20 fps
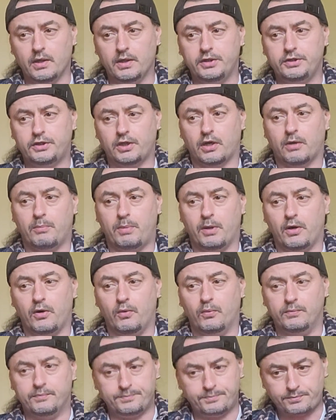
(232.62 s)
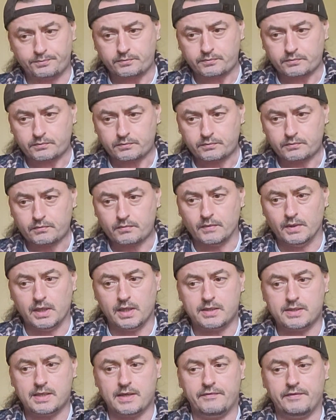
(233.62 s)
shot a bow
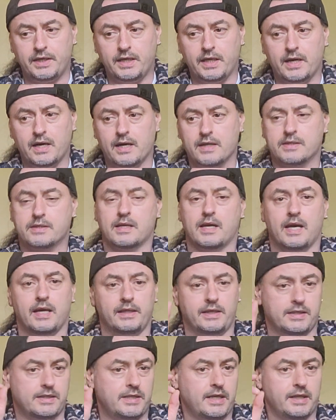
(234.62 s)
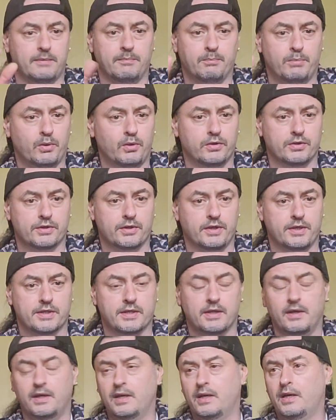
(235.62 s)
at 70 yards and he's hitting
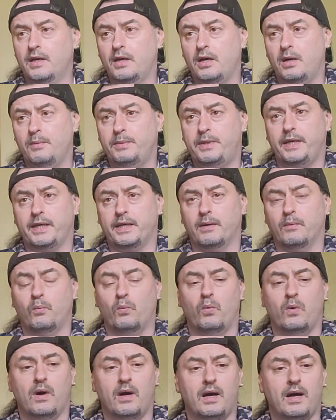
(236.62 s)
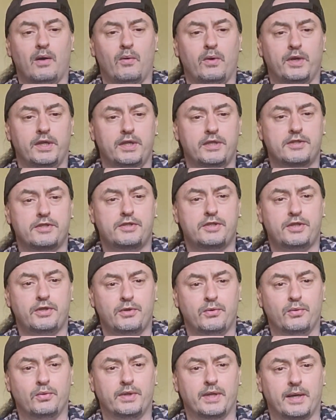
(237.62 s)
bullseyes, I'm thinking, wow, he's
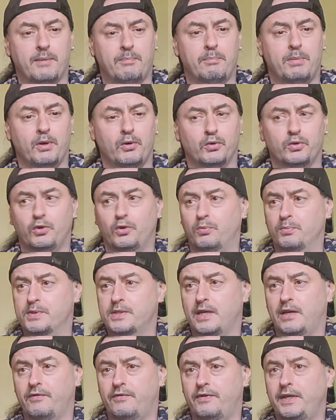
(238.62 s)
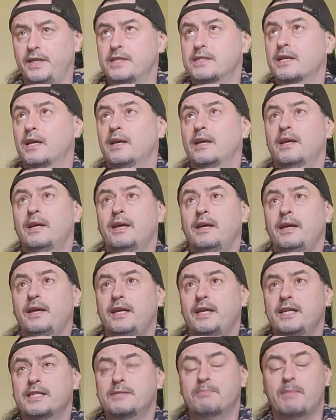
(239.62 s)
tuned that bow to himself. He's
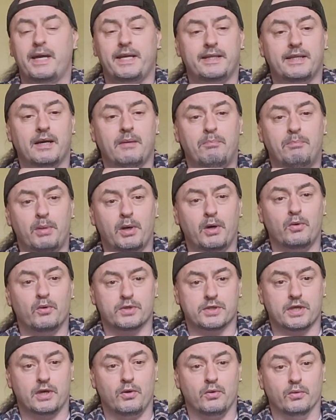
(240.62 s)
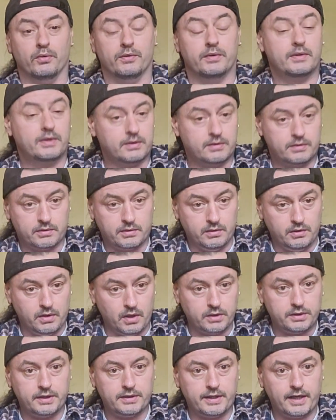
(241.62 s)
made that bow his own.
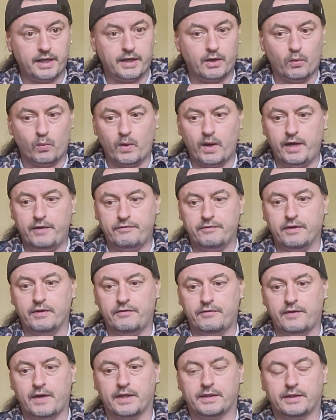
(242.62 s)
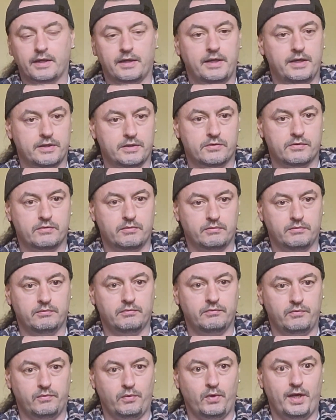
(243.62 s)
Not to take away from the fact that he's
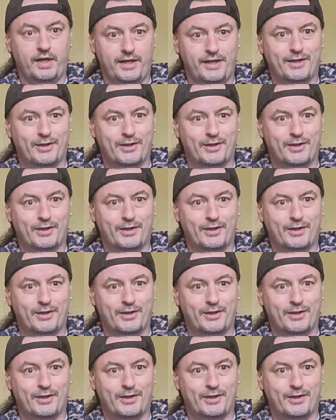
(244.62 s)
really